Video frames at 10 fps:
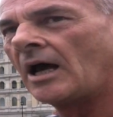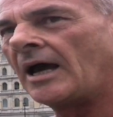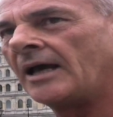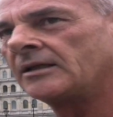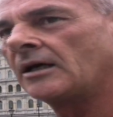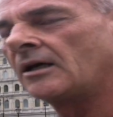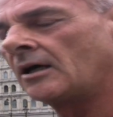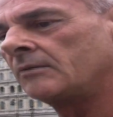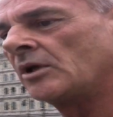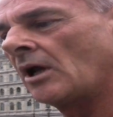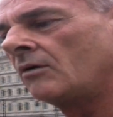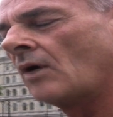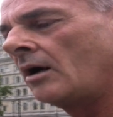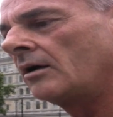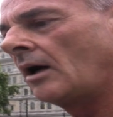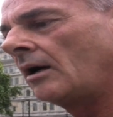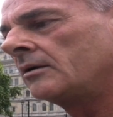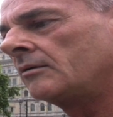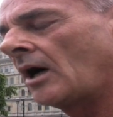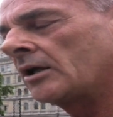And um, you know,
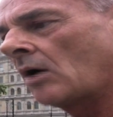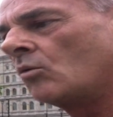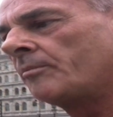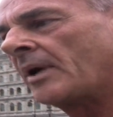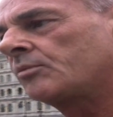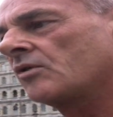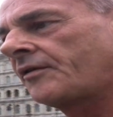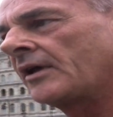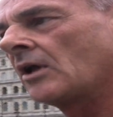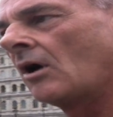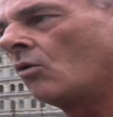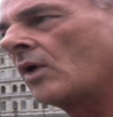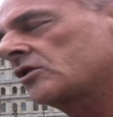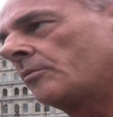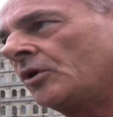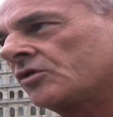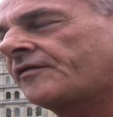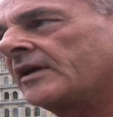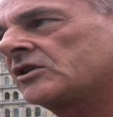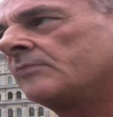I, I, don't want people to think that all us abuse
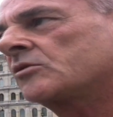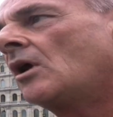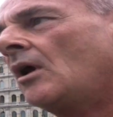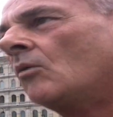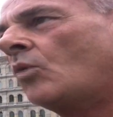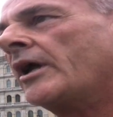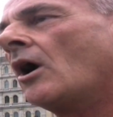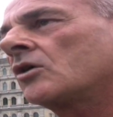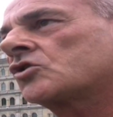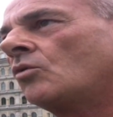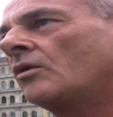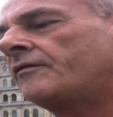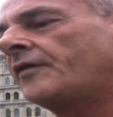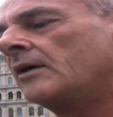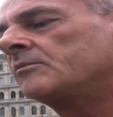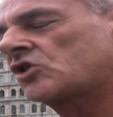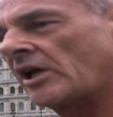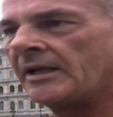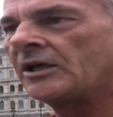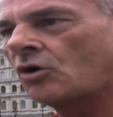victims, we are sort of um,
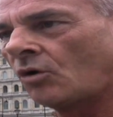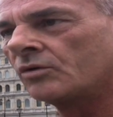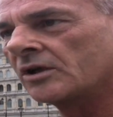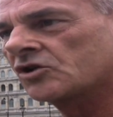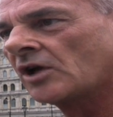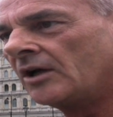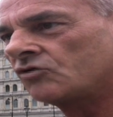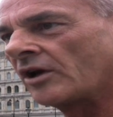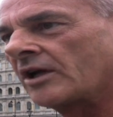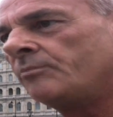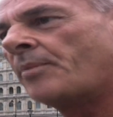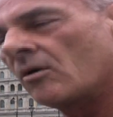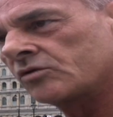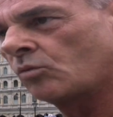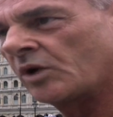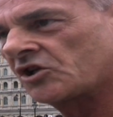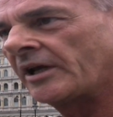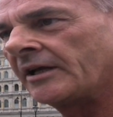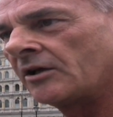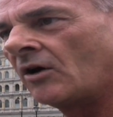sitting in corners drinking bottles of
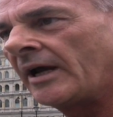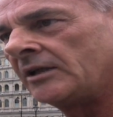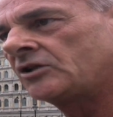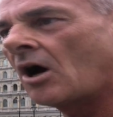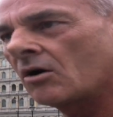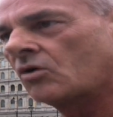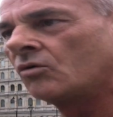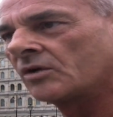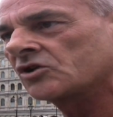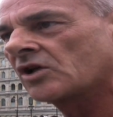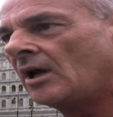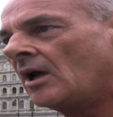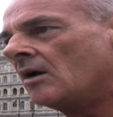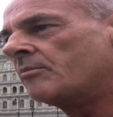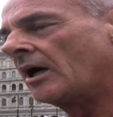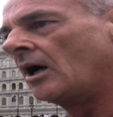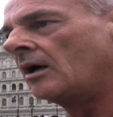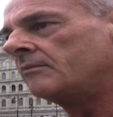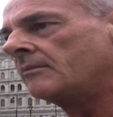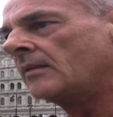whiskey at night in dark corners. But
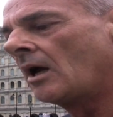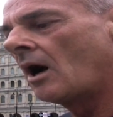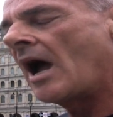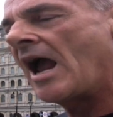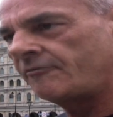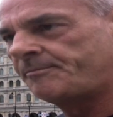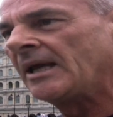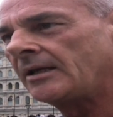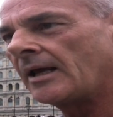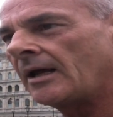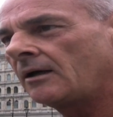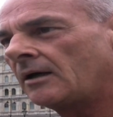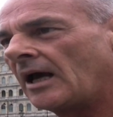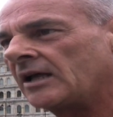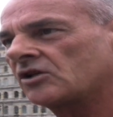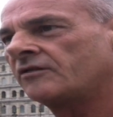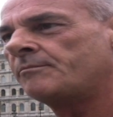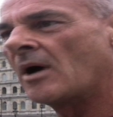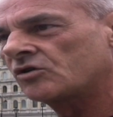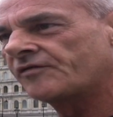um, I have been there, as
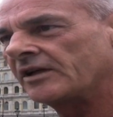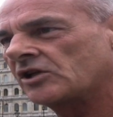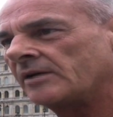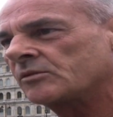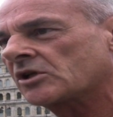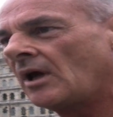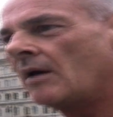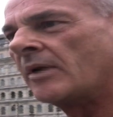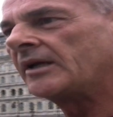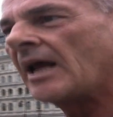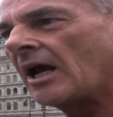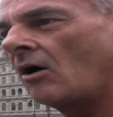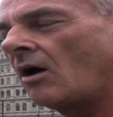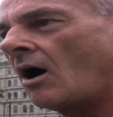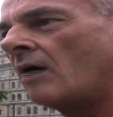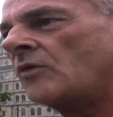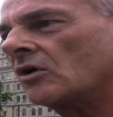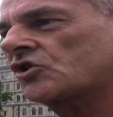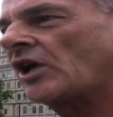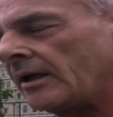of most victims. But now I'm
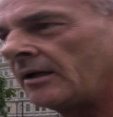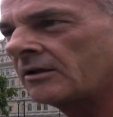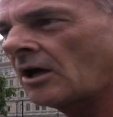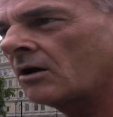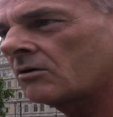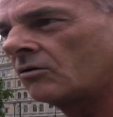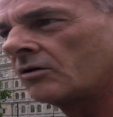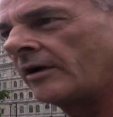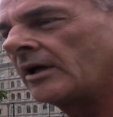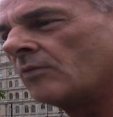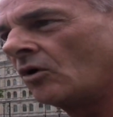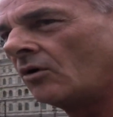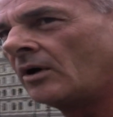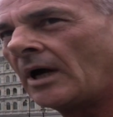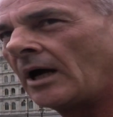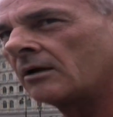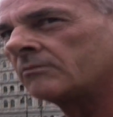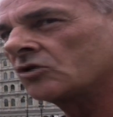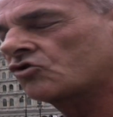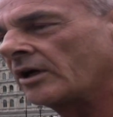not sitting in the dark corner anymore, and
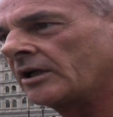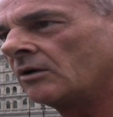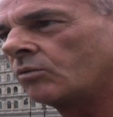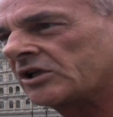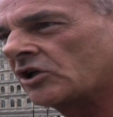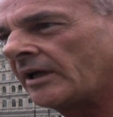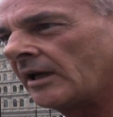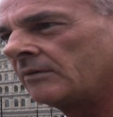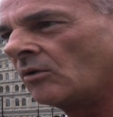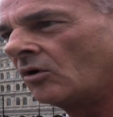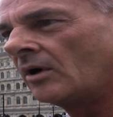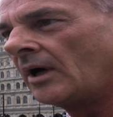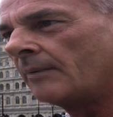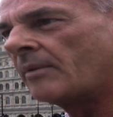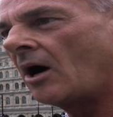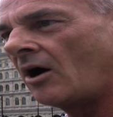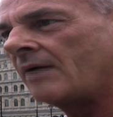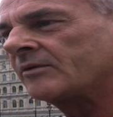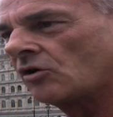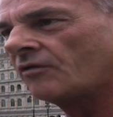I'm not drinking the whiskey anymore. But I
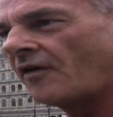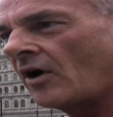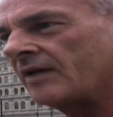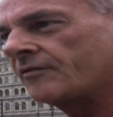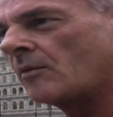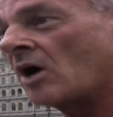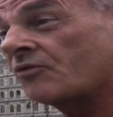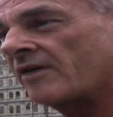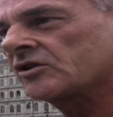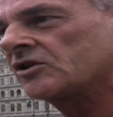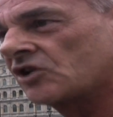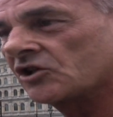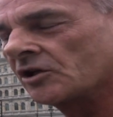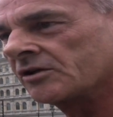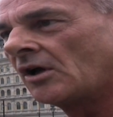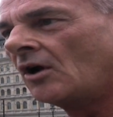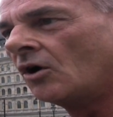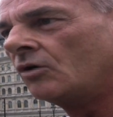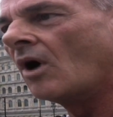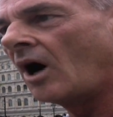am still fighting for my brothers and sisters
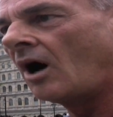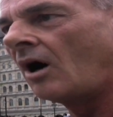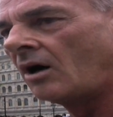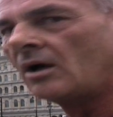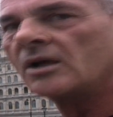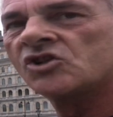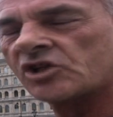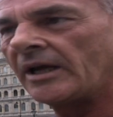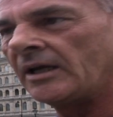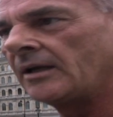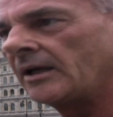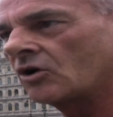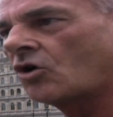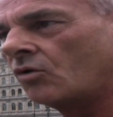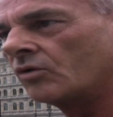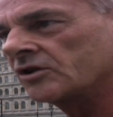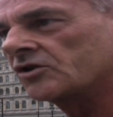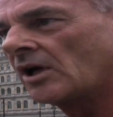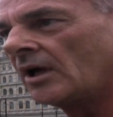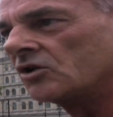who are sitting in the
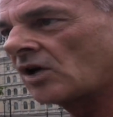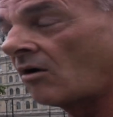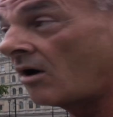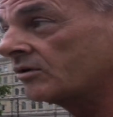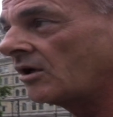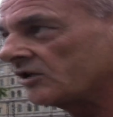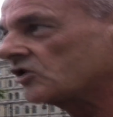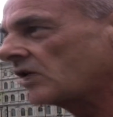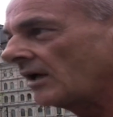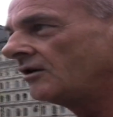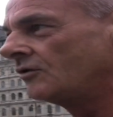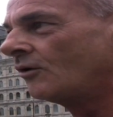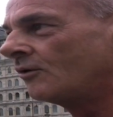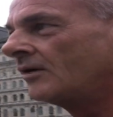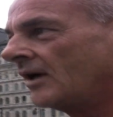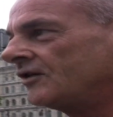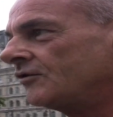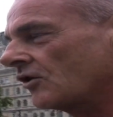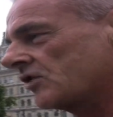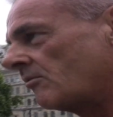corners. So I would like to say to you all,
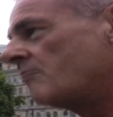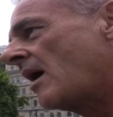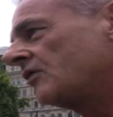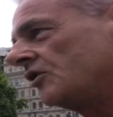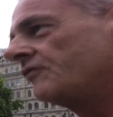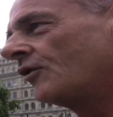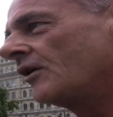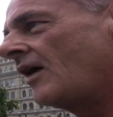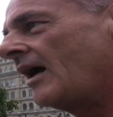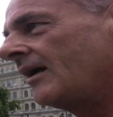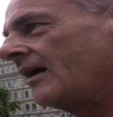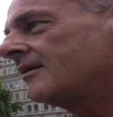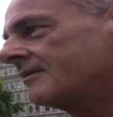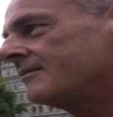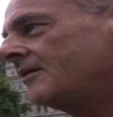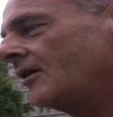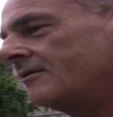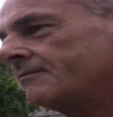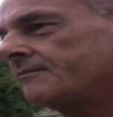you've got someone punching for you out here. You know.